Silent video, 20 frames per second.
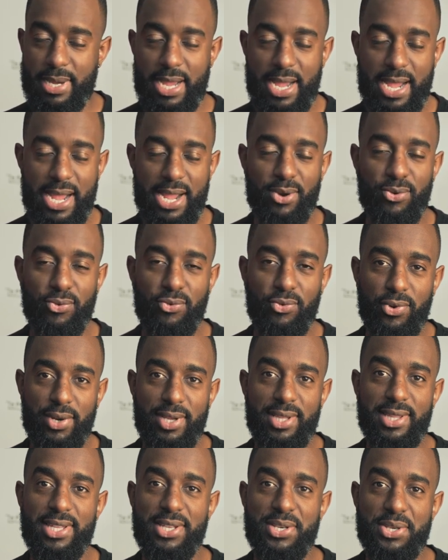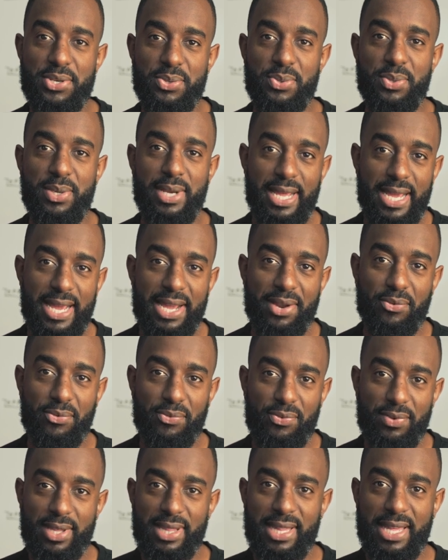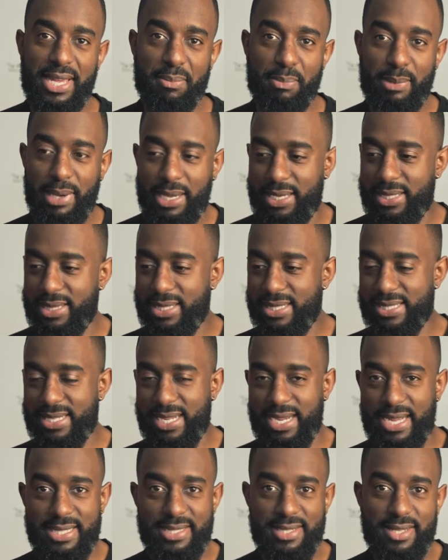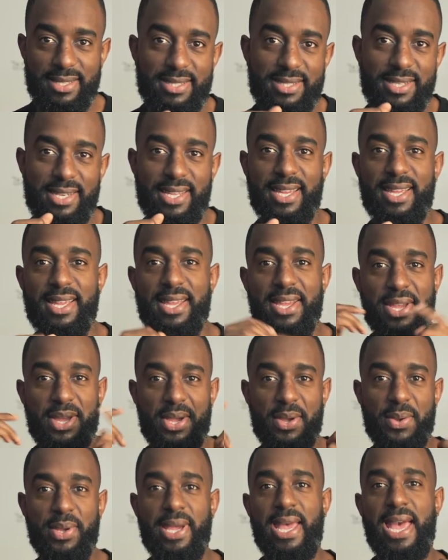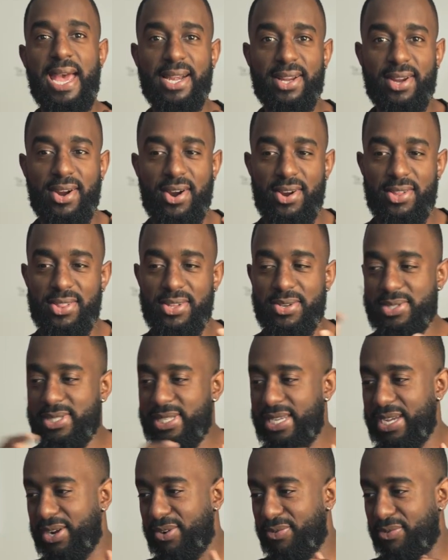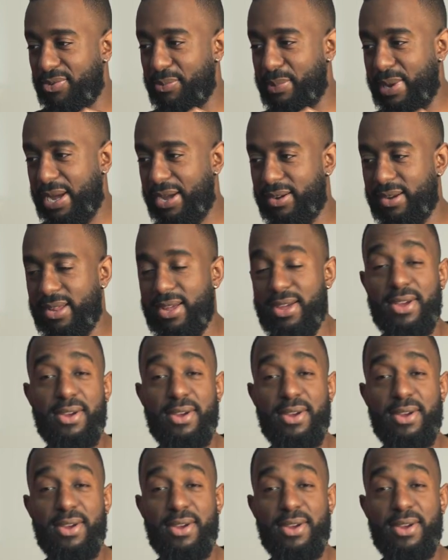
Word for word: I really do not feel like making this content today. Had Carlos here for about